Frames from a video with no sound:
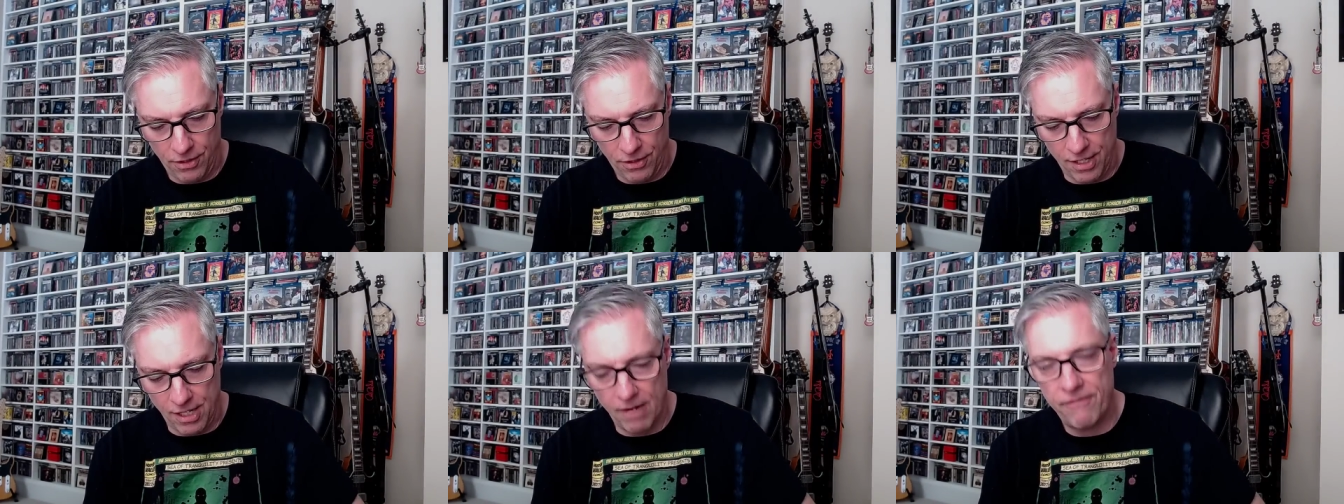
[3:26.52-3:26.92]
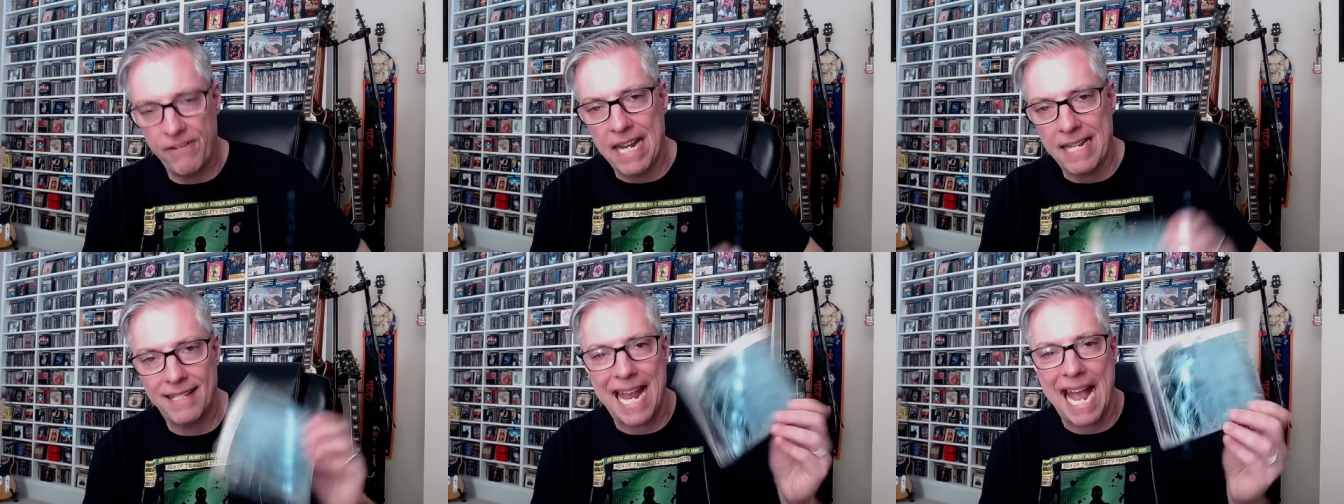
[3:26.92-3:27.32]
The
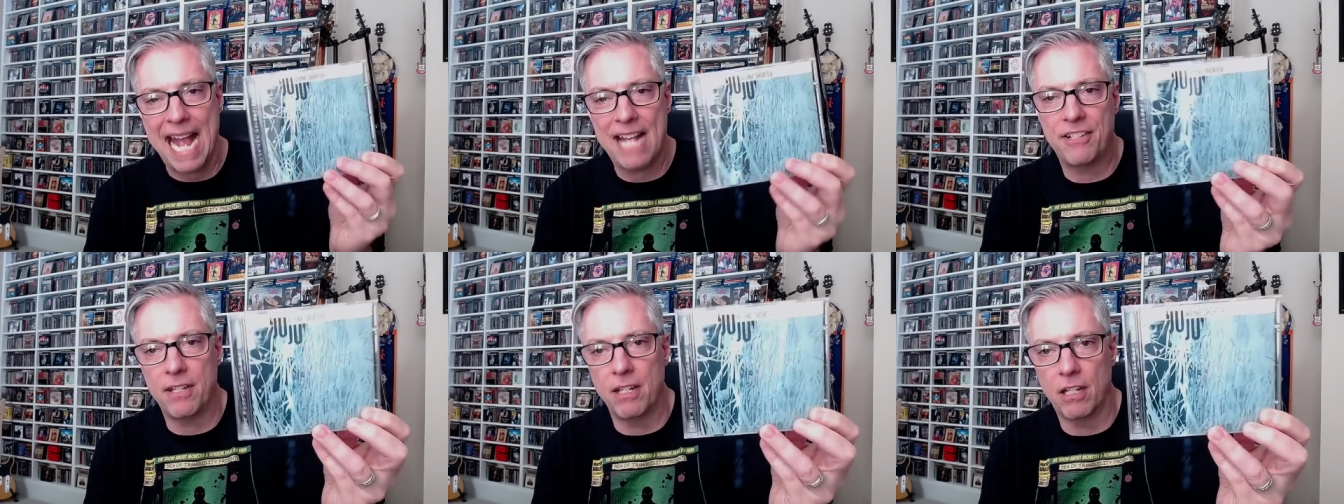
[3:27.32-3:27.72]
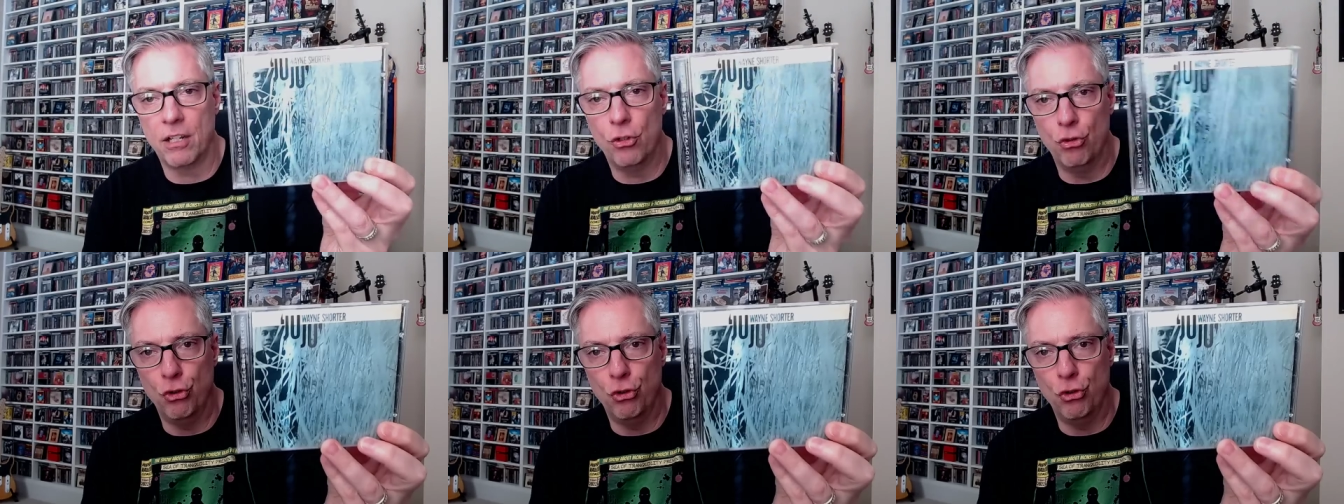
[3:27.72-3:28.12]
fantastic
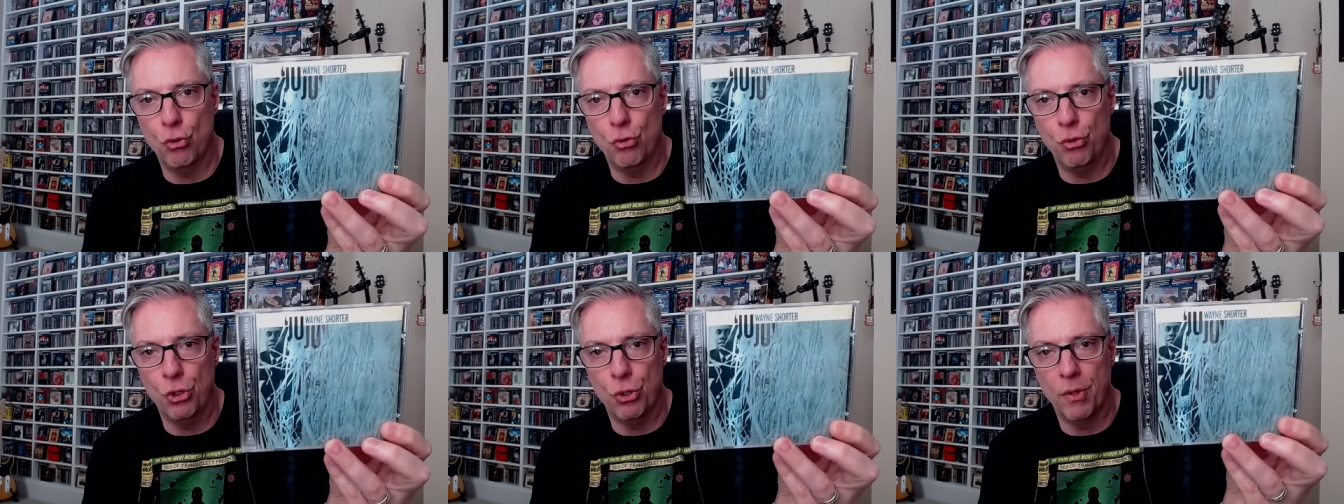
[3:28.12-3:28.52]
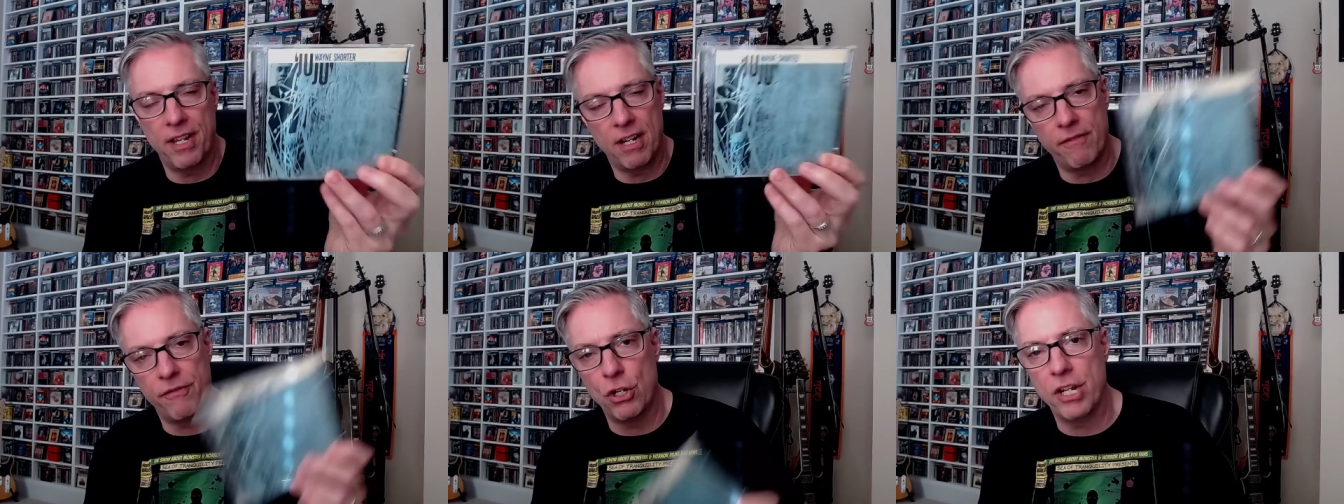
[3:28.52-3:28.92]
Juju. I
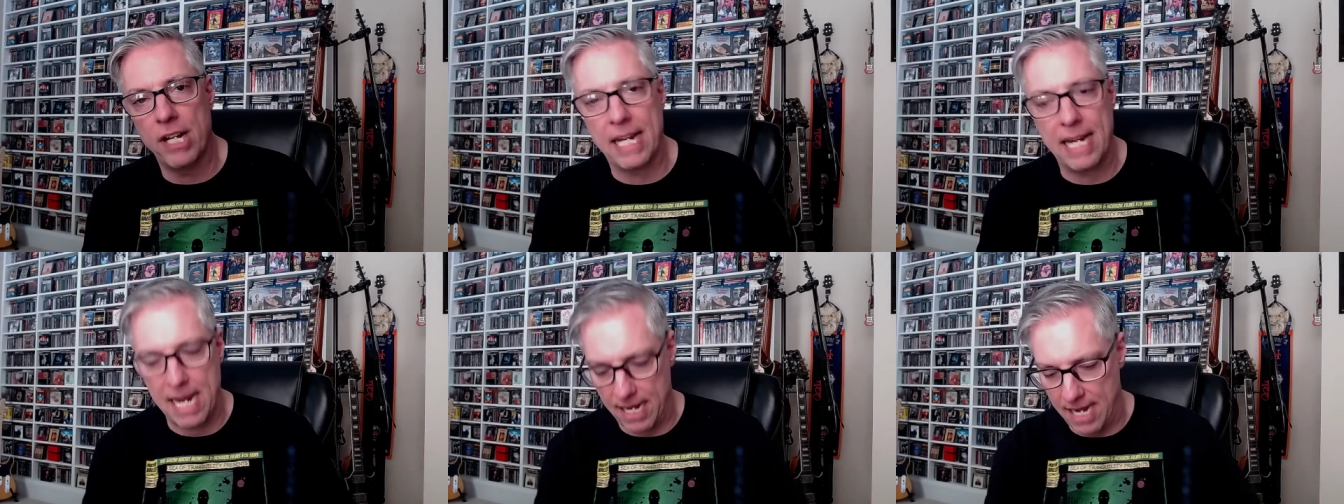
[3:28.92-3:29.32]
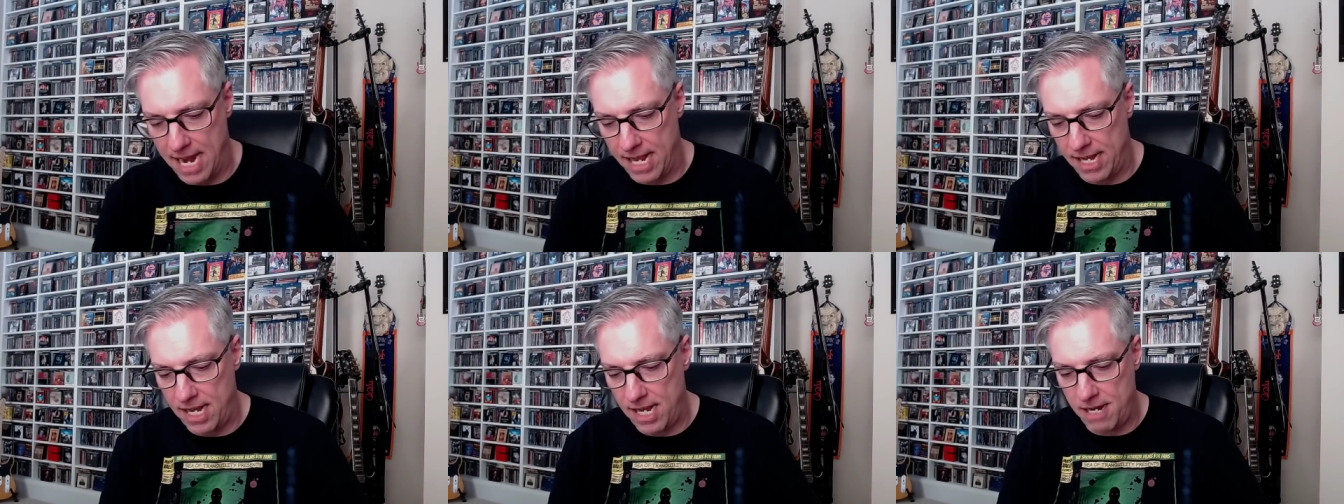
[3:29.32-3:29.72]
think if you're going to get
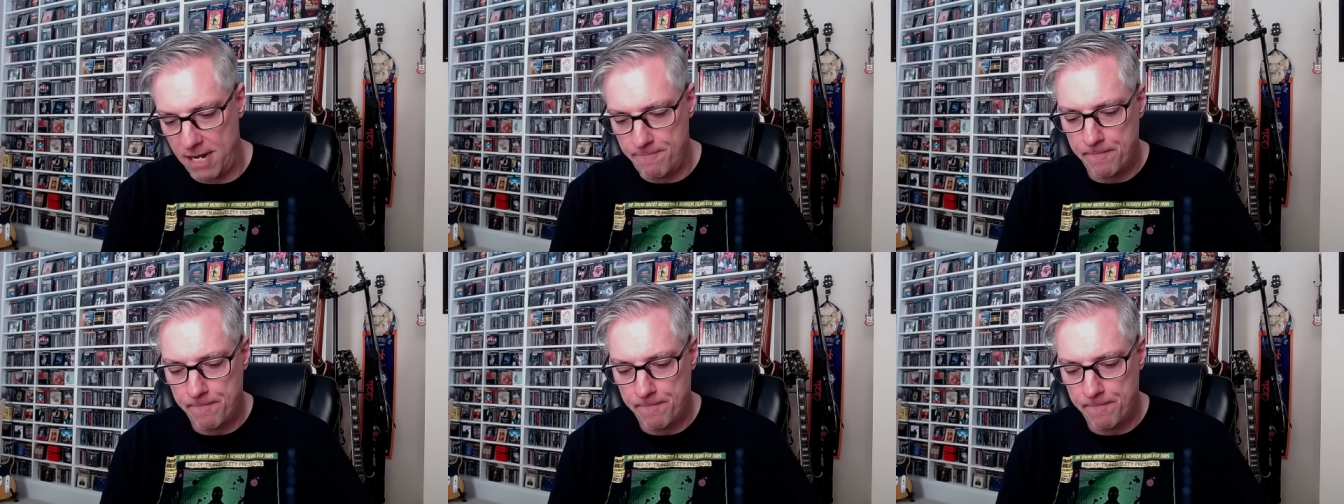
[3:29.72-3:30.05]
any